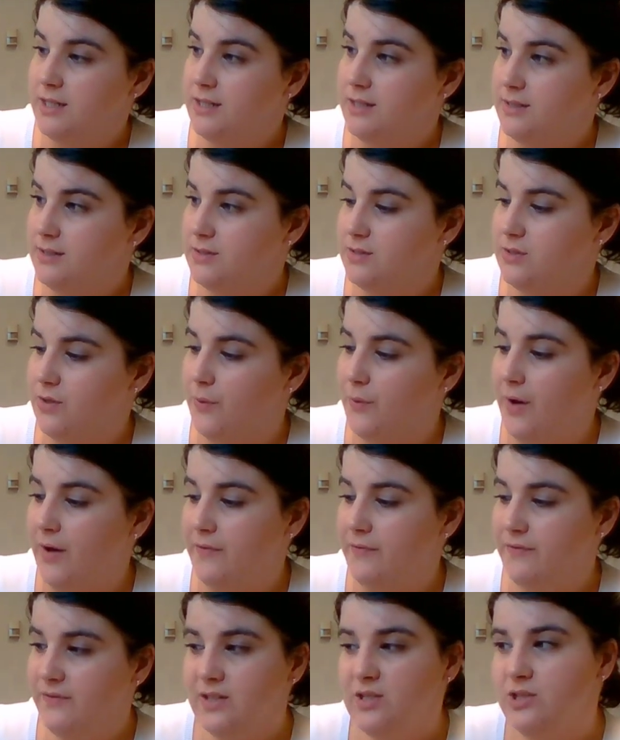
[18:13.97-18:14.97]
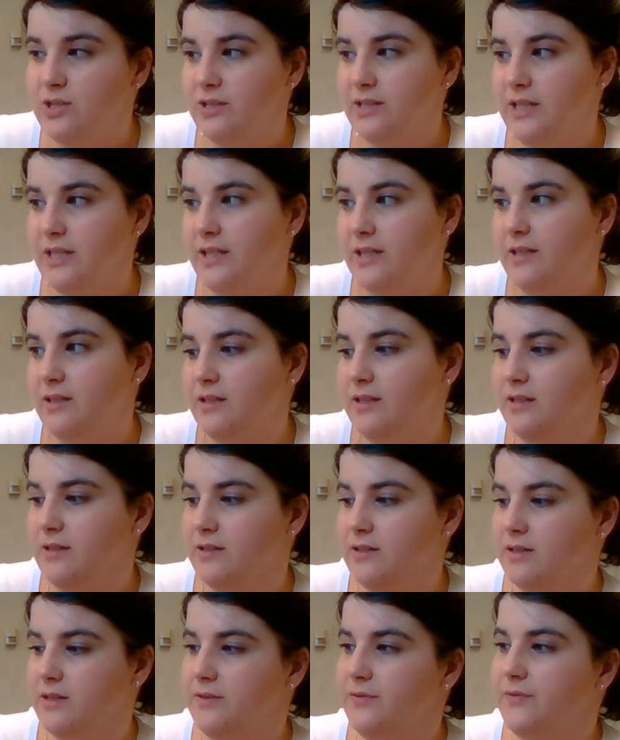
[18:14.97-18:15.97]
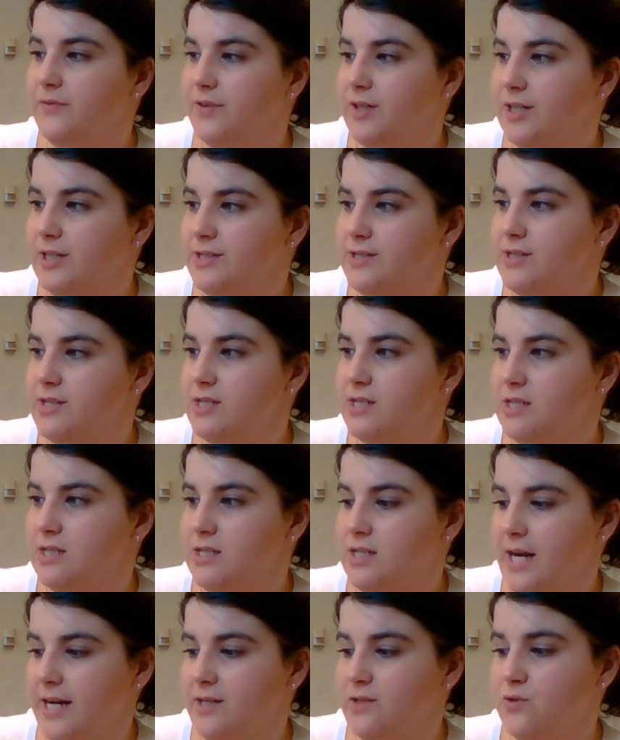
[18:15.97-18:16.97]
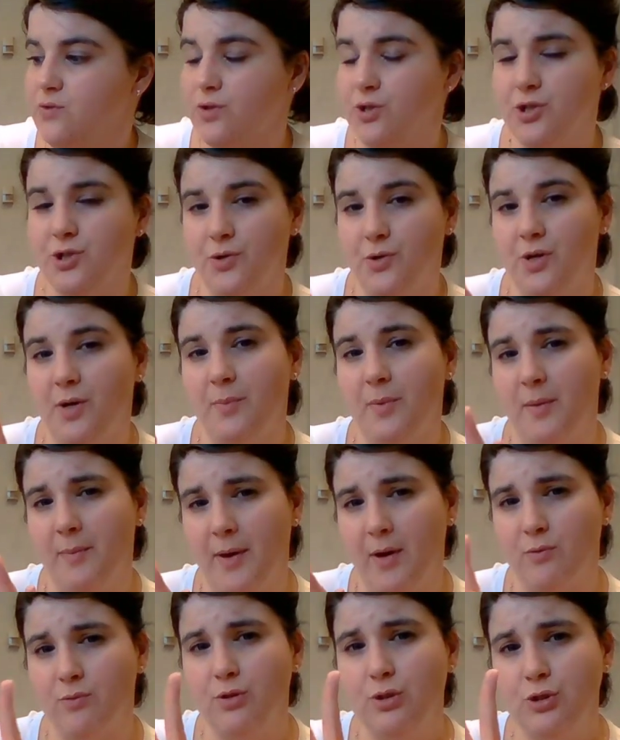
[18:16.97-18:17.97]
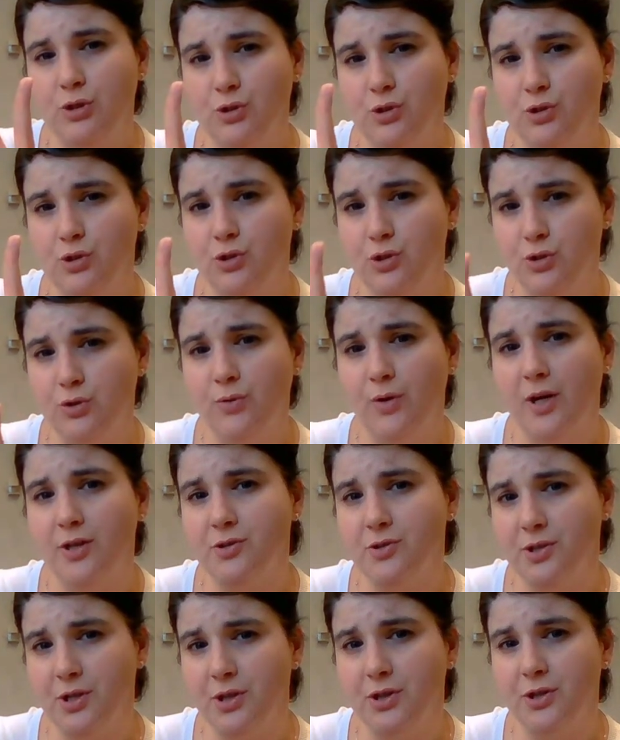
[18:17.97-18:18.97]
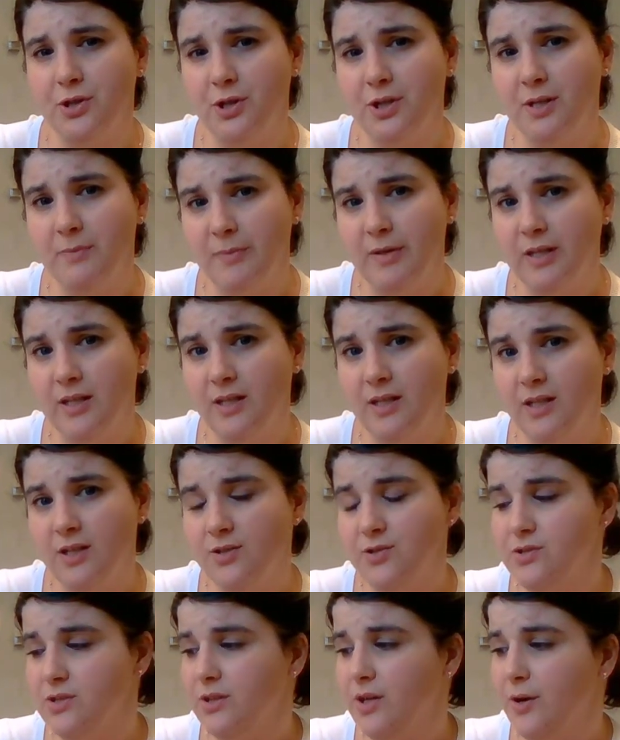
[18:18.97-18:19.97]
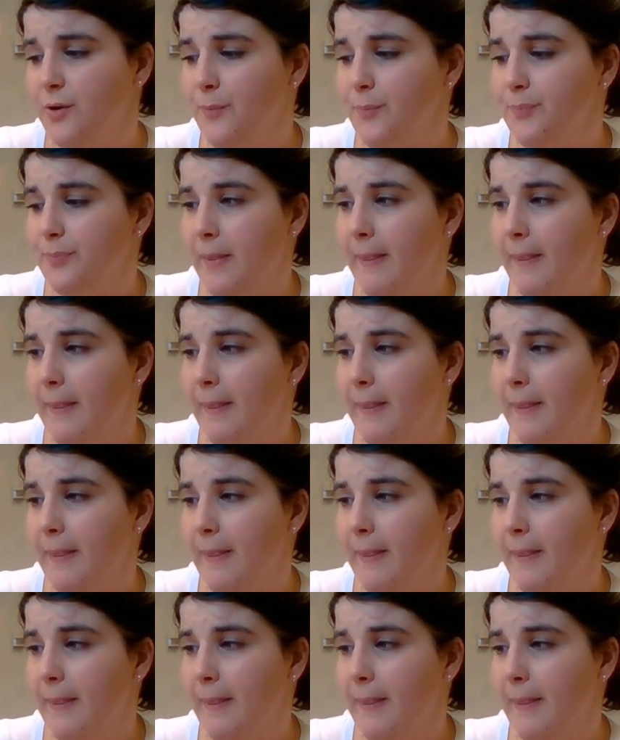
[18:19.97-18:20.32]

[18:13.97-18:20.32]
So officially, the first dinosaur showed up about 230 million years ago.